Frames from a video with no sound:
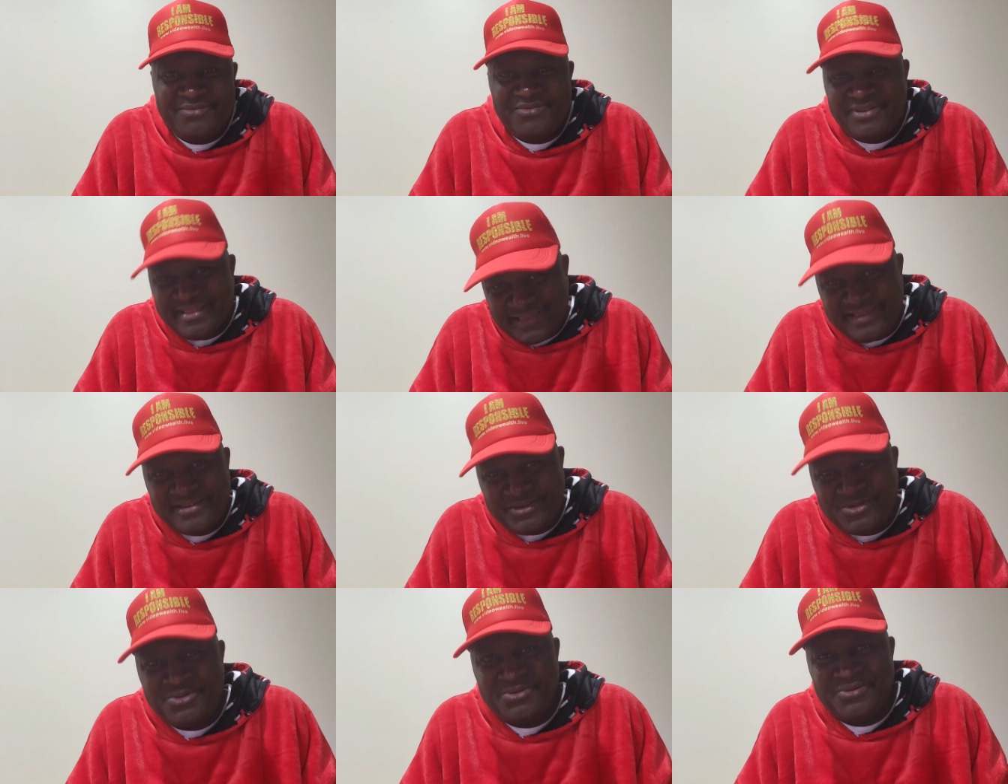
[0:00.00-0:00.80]
with
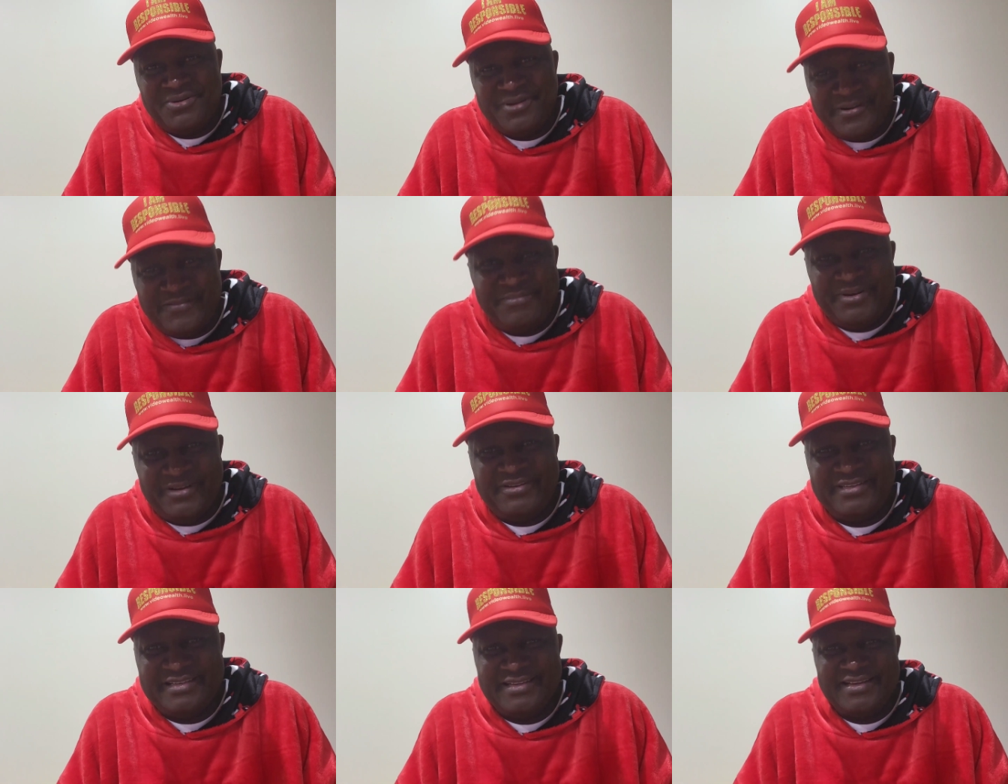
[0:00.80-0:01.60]
issue of
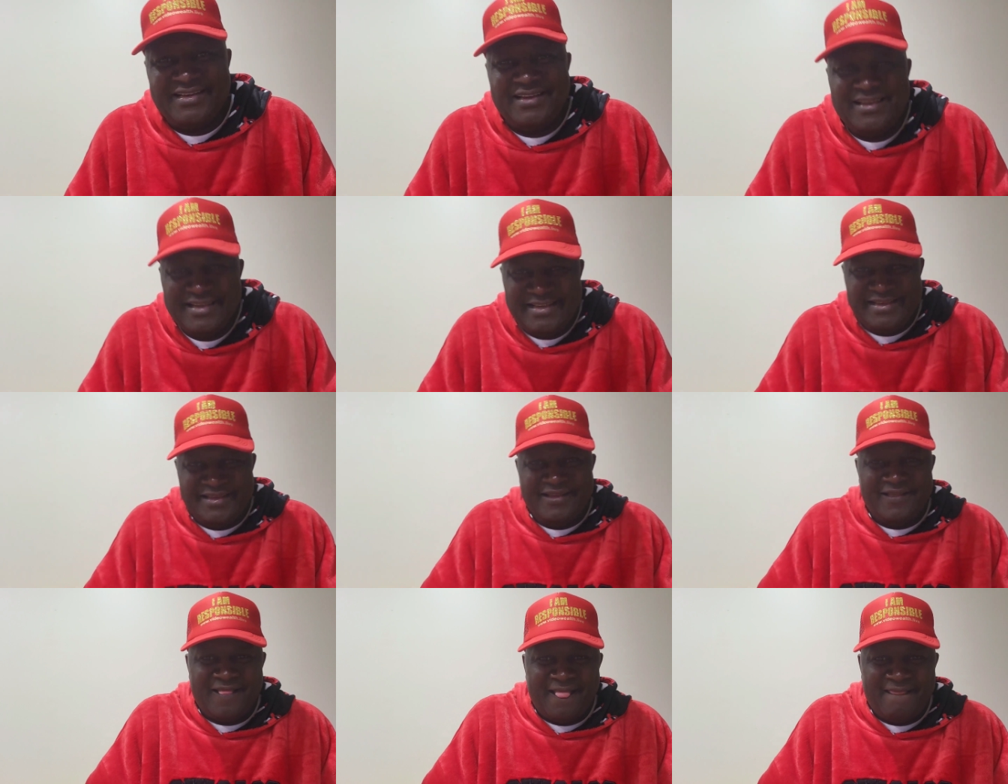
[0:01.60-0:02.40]
blood.
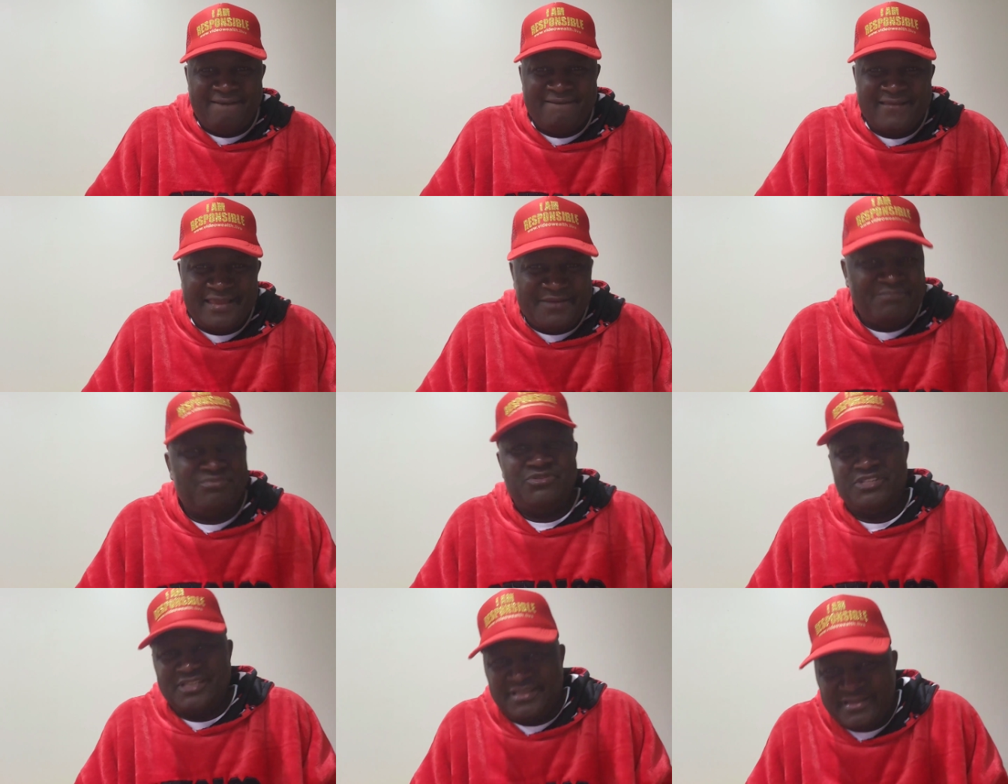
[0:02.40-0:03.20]
Keep
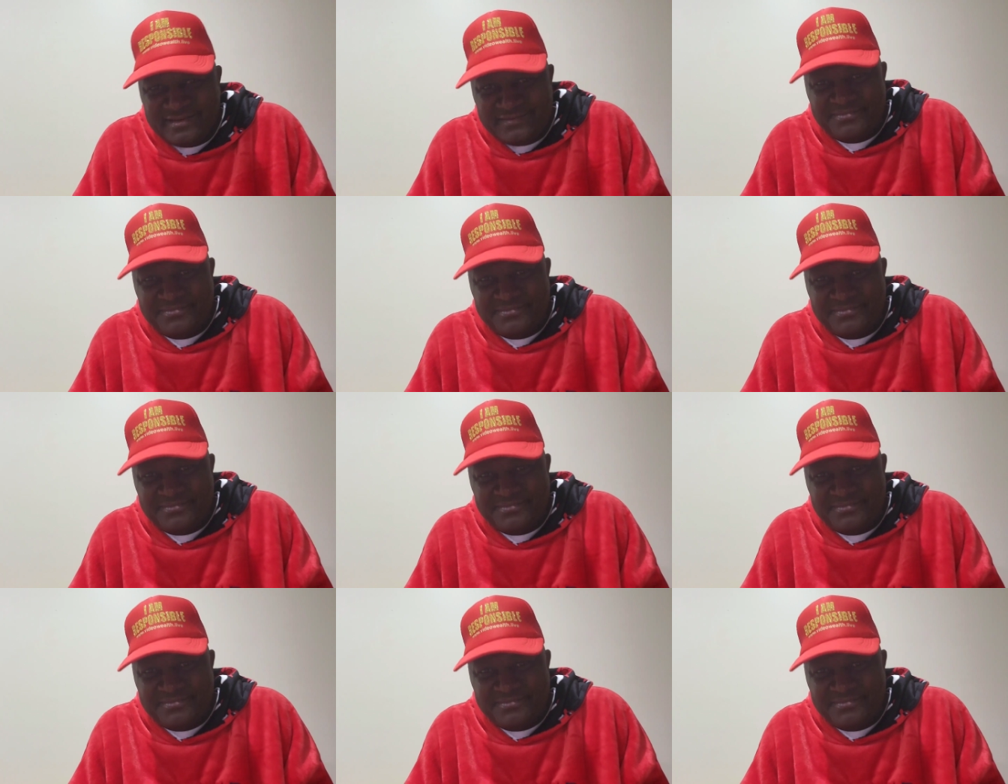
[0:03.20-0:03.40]
pushing.